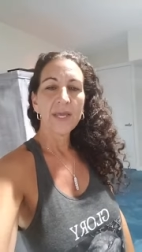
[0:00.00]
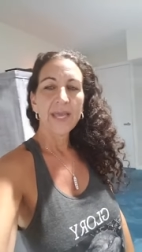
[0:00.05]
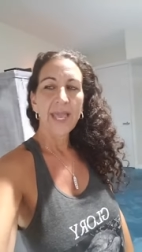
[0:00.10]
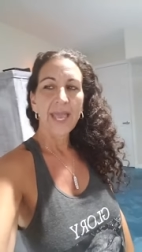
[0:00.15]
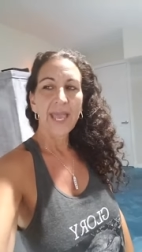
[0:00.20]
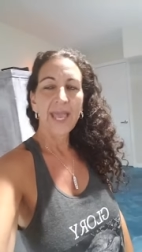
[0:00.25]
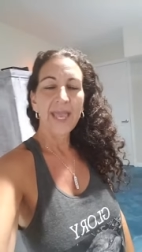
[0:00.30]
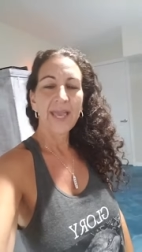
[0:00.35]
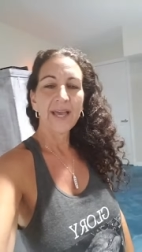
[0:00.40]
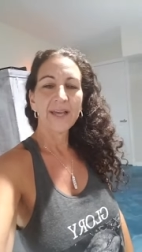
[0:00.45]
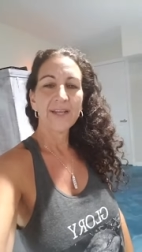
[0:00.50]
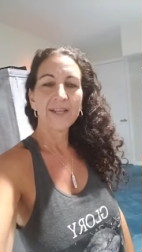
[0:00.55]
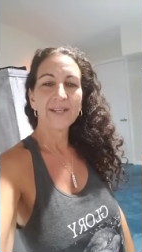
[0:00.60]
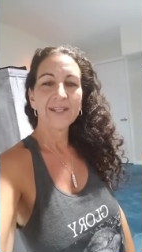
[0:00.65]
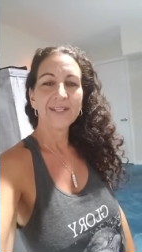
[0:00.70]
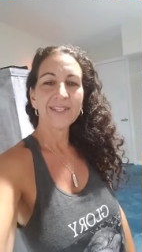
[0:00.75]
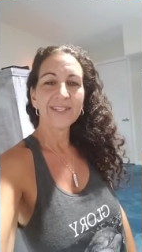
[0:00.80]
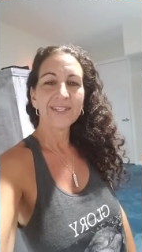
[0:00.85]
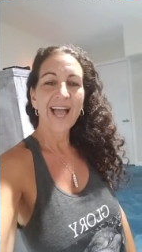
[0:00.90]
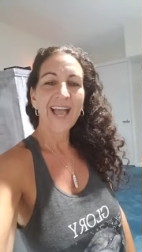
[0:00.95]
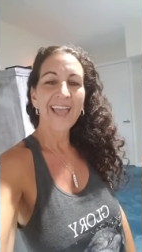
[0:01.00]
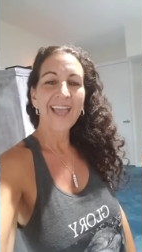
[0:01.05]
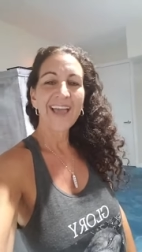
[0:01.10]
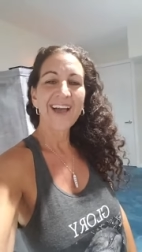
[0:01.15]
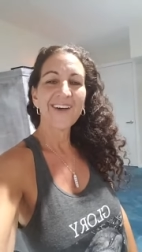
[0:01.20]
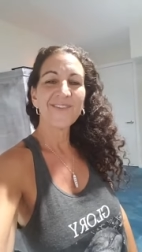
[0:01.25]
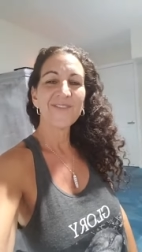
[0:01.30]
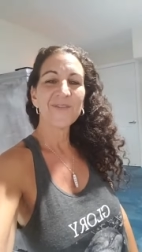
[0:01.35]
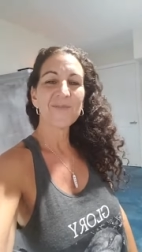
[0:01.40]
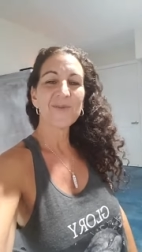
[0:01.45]
And I
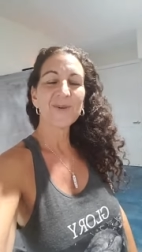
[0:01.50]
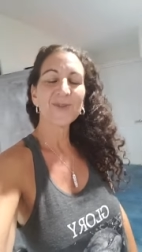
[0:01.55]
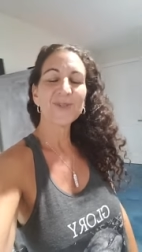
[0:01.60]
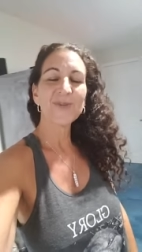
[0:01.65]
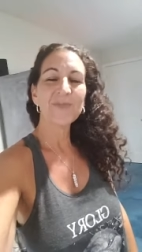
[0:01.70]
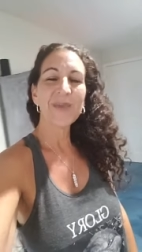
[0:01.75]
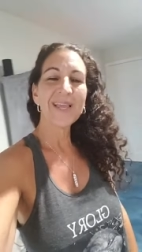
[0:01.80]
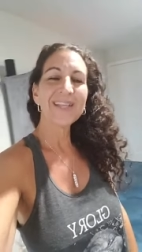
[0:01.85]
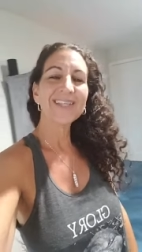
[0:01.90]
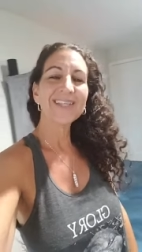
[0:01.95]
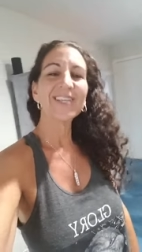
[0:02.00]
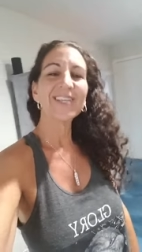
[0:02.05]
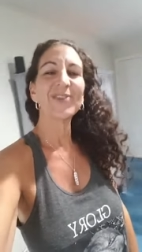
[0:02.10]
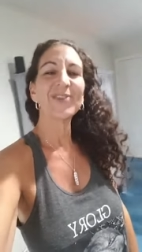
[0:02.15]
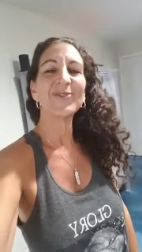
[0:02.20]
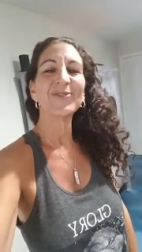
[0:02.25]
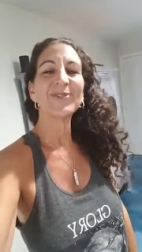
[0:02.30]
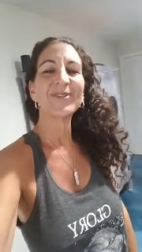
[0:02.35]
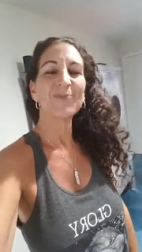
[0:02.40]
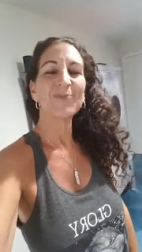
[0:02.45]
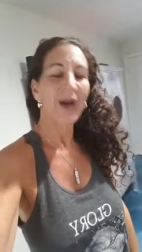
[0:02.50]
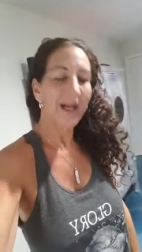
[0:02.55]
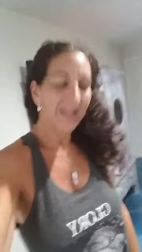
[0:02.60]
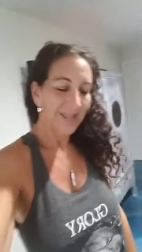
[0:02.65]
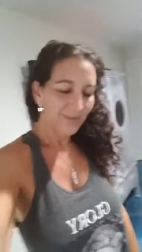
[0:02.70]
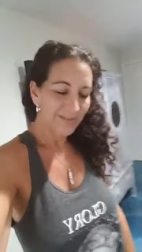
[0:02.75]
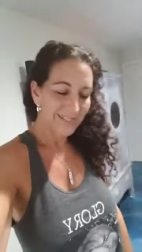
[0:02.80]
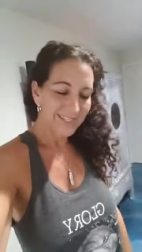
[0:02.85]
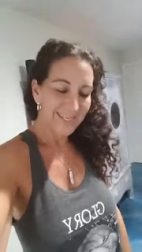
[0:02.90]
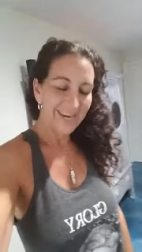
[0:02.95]
have the most amazing news. While I
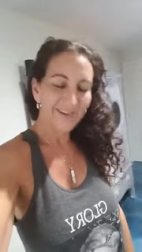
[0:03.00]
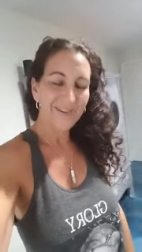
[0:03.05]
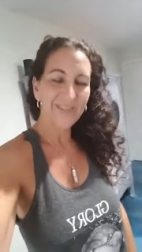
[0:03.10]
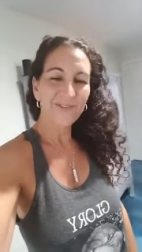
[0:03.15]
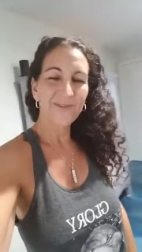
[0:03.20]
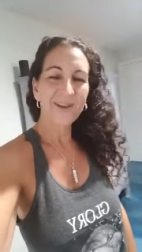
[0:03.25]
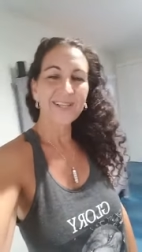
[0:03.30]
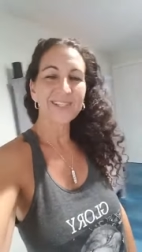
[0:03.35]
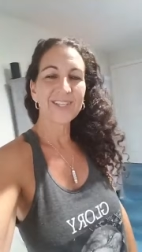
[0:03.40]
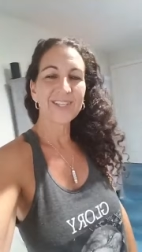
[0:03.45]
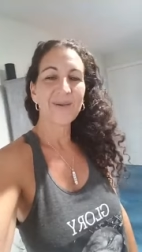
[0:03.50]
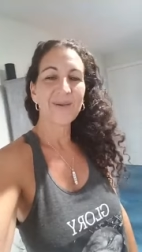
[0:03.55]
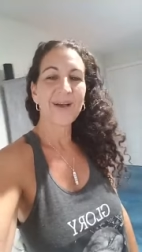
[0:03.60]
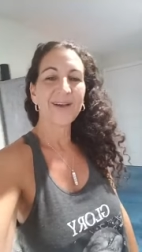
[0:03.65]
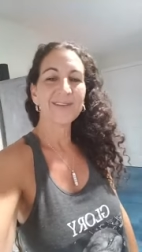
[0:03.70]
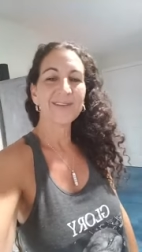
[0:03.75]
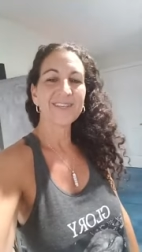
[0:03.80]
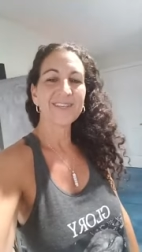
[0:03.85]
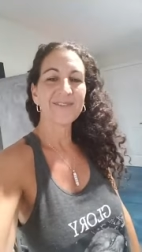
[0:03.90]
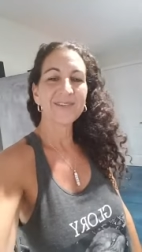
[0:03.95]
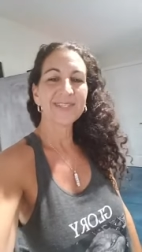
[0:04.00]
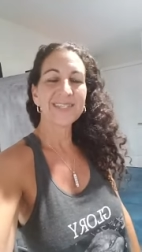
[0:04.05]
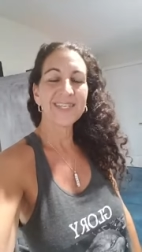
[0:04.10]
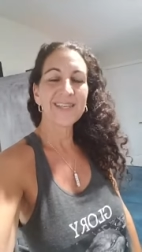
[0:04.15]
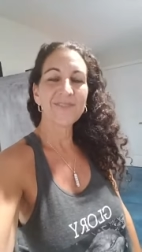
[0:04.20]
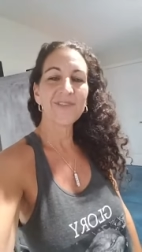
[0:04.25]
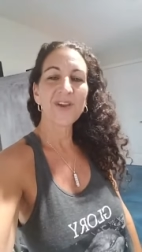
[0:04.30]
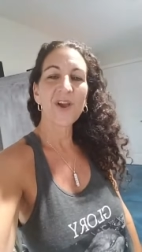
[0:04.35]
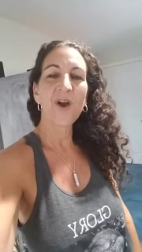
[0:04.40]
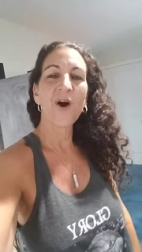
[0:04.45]
was here at the rescue house, I
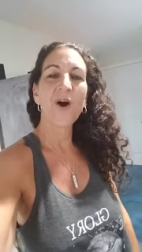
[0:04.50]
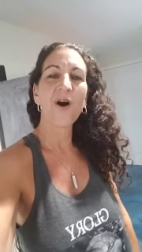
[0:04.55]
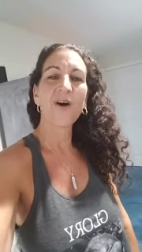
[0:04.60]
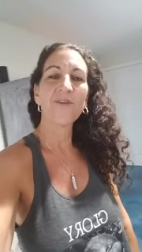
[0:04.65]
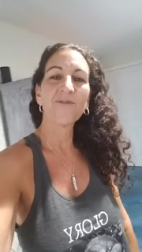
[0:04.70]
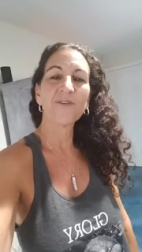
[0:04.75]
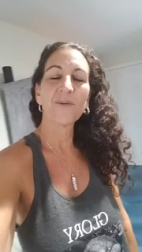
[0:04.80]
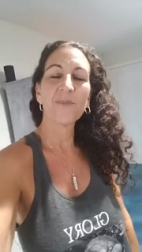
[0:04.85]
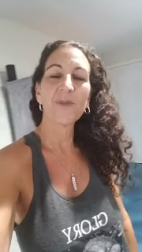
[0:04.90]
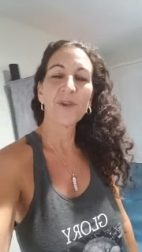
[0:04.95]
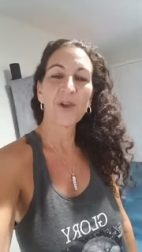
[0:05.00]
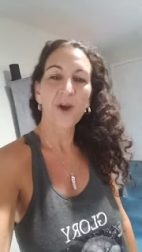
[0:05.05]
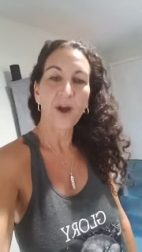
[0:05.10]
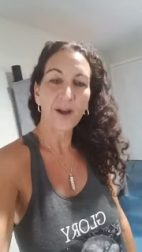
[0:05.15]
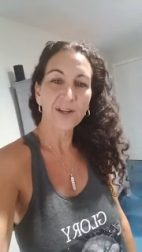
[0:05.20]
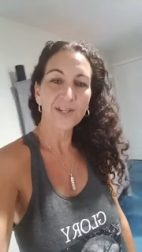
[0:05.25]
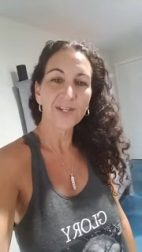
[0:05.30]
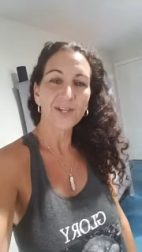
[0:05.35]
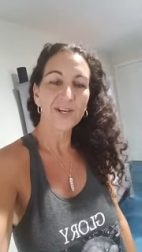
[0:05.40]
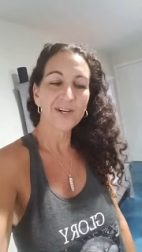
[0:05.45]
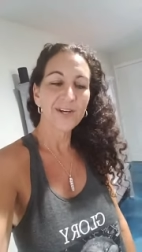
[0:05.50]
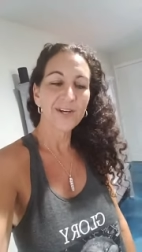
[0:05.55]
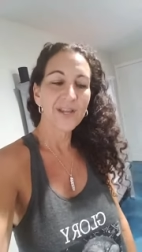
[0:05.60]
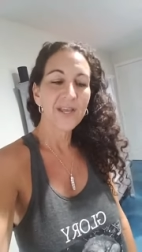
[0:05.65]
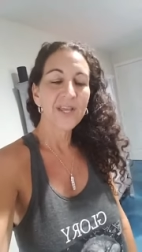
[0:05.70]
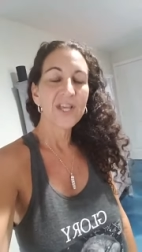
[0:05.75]
received the call from the doctor.